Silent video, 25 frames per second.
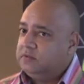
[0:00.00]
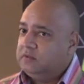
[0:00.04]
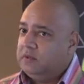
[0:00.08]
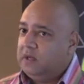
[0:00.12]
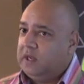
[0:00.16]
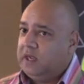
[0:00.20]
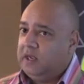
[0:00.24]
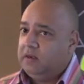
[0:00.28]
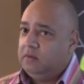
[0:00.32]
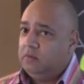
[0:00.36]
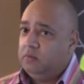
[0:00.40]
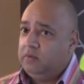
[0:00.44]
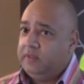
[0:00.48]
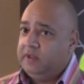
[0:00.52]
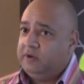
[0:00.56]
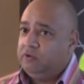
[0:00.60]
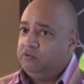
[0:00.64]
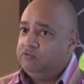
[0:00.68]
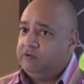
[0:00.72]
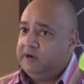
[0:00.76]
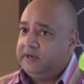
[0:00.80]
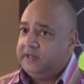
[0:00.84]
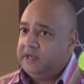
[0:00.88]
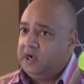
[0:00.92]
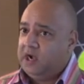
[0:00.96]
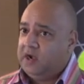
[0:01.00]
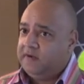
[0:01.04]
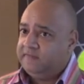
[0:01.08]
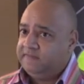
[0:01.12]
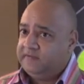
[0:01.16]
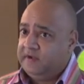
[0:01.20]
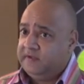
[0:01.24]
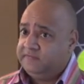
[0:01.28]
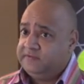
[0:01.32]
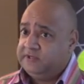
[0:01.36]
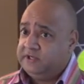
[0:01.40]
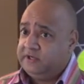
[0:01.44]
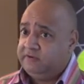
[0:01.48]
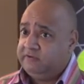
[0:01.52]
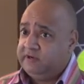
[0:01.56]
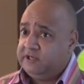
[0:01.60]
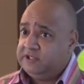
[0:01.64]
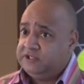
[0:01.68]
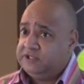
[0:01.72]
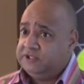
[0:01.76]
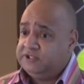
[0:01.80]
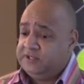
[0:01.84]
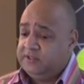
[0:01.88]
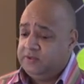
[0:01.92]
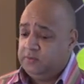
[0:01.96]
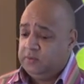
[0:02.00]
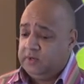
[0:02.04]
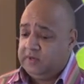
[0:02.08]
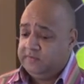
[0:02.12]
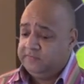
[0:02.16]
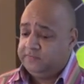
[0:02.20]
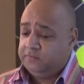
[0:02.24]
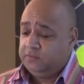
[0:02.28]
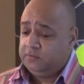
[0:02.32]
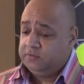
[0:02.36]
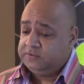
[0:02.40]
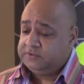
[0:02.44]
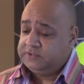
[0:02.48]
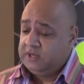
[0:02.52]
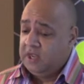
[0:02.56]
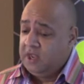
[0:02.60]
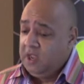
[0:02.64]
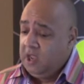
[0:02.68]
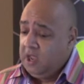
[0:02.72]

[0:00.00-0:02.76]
Well, there already are 5 generations in the workforce,